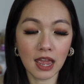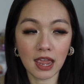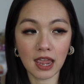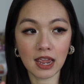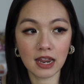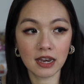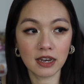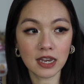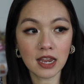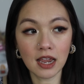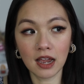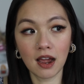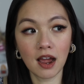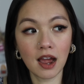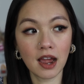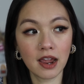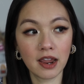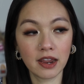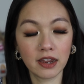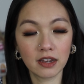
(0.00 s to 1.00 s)
and yeah,
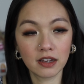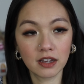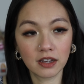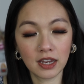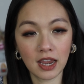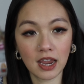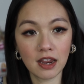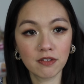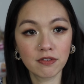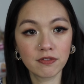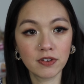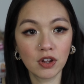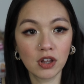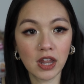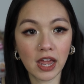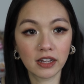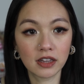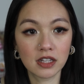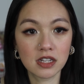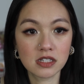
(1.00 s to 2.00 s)
I again feel
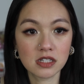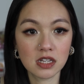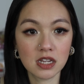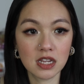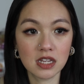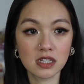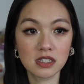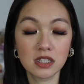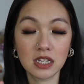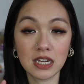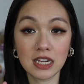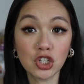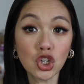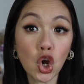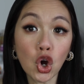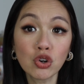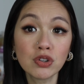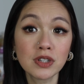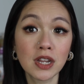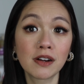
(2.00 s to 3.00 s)
like this is the
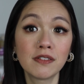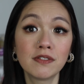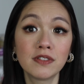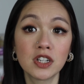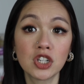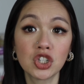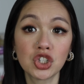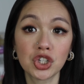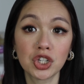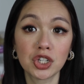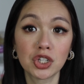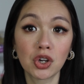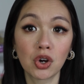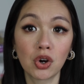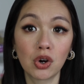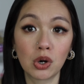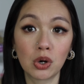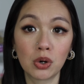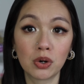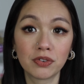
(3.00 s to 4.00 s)
toned down version
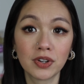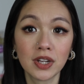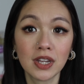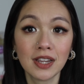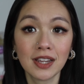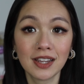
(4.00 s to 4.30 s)
of